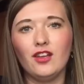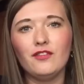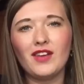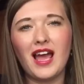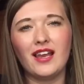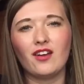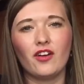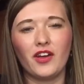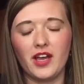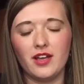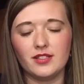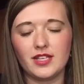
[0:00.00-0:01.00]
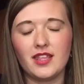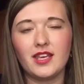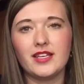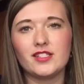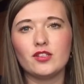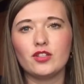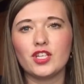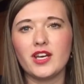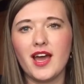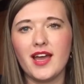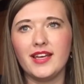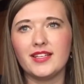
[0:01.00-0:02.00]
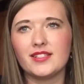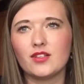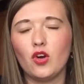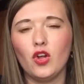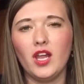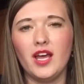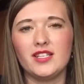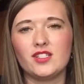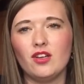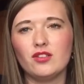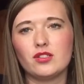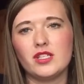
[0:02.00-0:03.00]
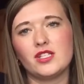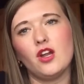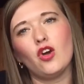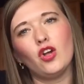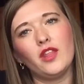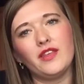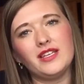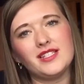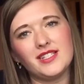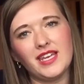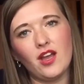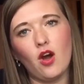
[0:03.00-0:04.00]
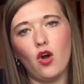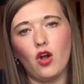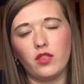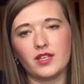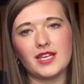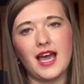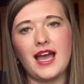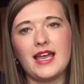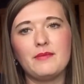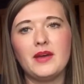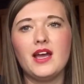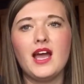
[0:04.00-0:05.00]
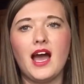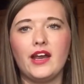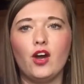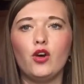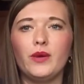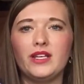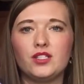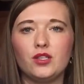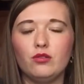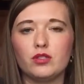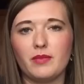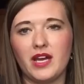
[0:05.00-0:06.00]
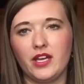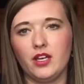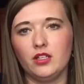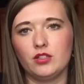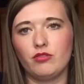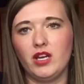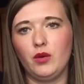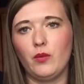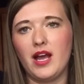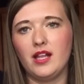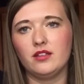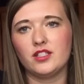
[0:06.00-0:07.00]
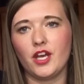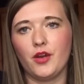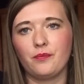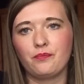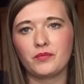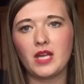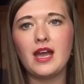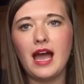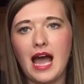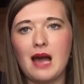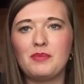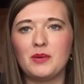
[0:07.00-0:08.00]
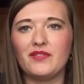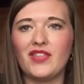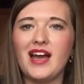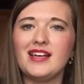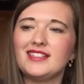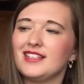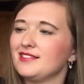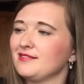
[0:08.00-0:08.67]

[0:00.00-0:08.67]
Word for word: Love lilac on girls. I think it's such a nice colour. It's not a colour that you see all the time, and it always suits my girls really well, so happy with that.